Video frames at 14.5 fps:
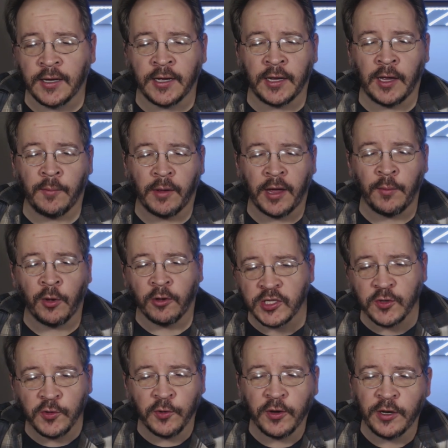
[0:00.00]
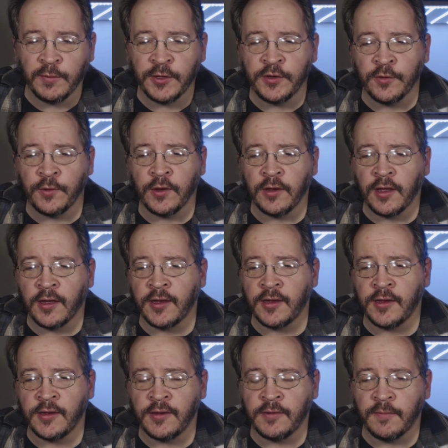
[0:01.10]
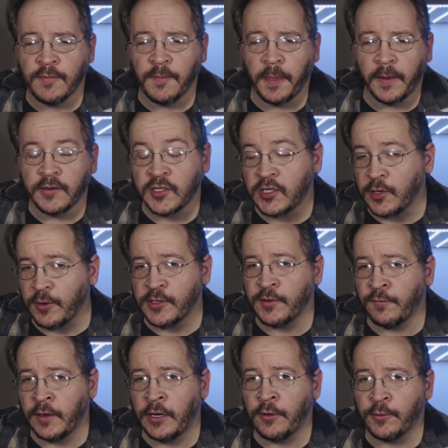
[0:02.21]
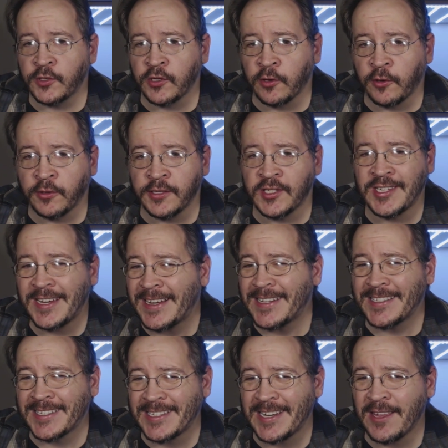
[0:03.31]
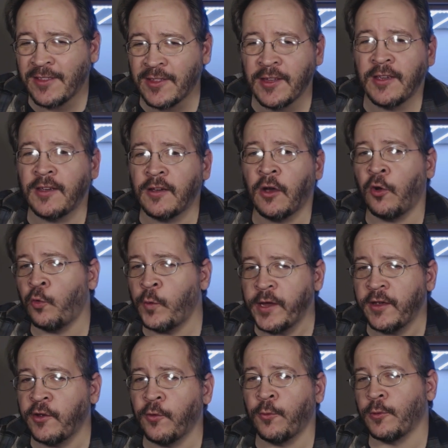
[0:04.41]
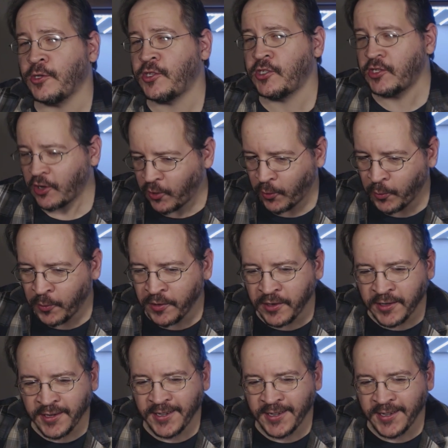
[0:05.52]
Um, I'm also going to be doing a series of videos called a CNC thing a week or so.